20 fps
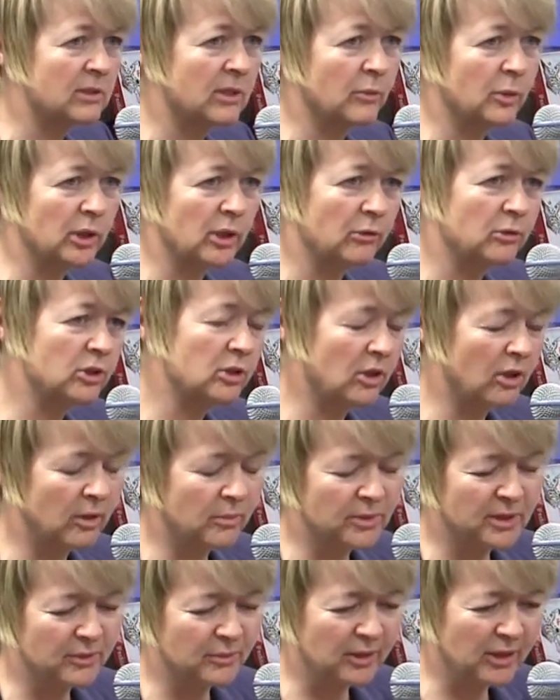There were no
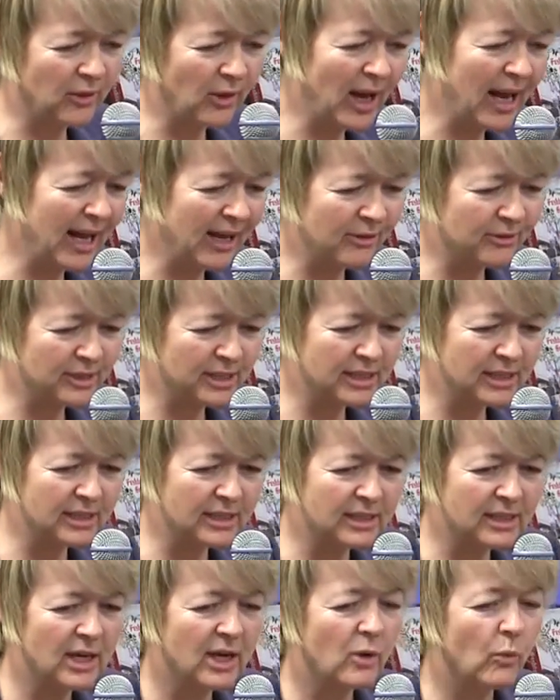jobs, there were no
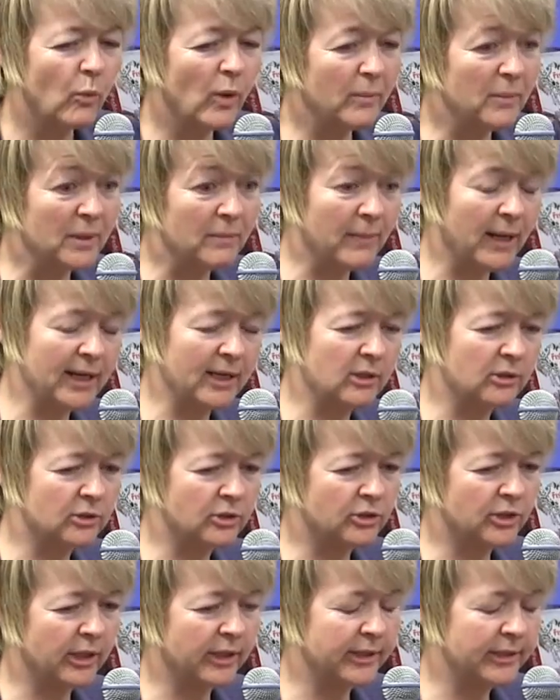houses. Women, by
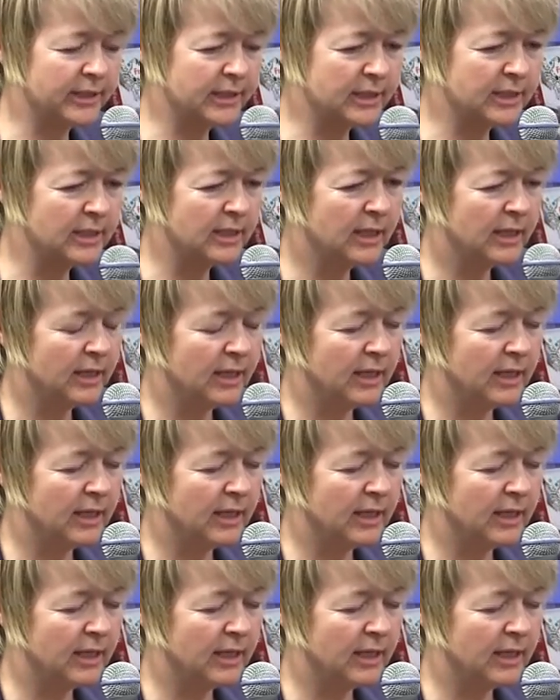contrast,